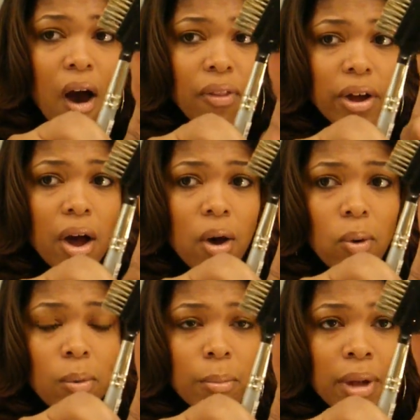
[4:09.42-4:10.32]
on the
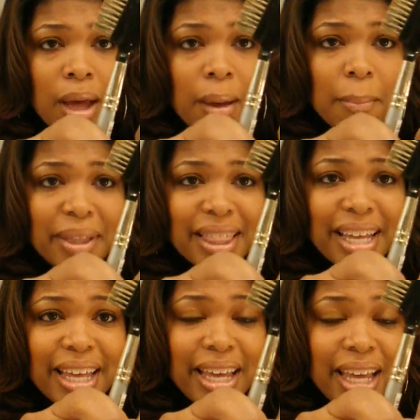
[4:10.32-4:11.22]
comb, but
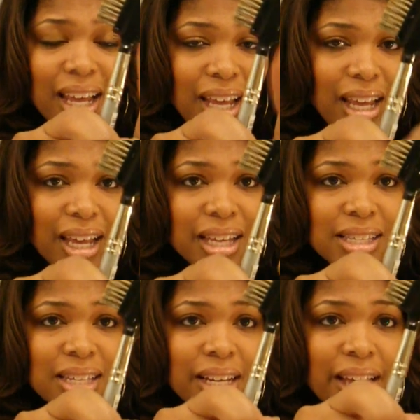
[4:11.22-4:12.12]
the key
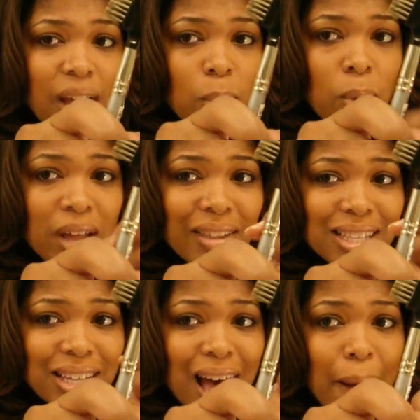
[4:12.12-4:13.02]
is to get one
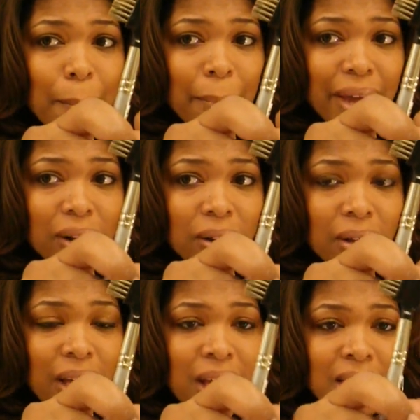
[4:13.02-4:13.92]
that's got
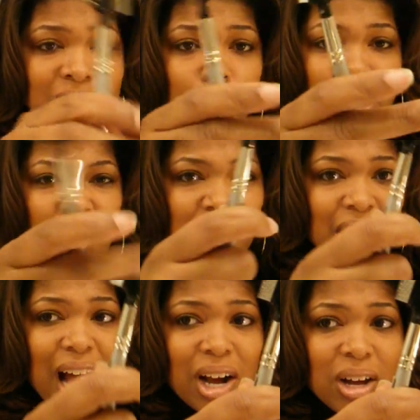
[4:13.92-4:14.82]
metal. This brush did
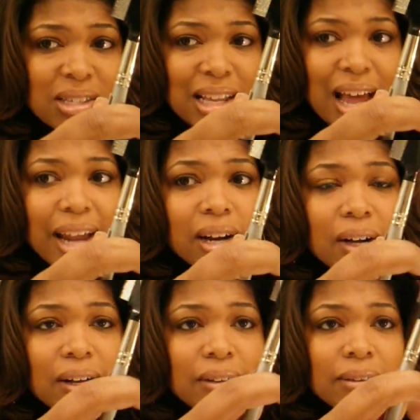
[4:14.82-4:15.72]
not cost a lot at
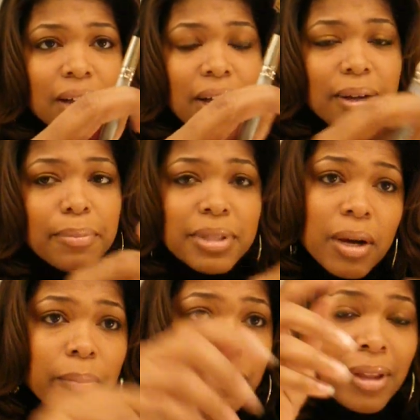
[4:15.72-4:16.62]
all.
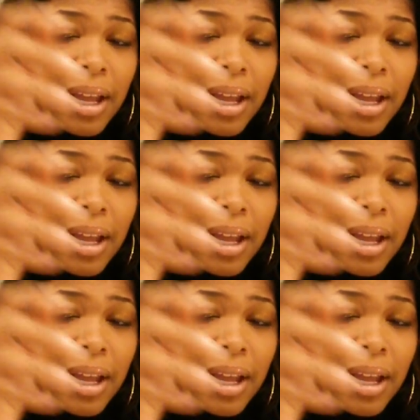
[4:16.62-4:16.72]
So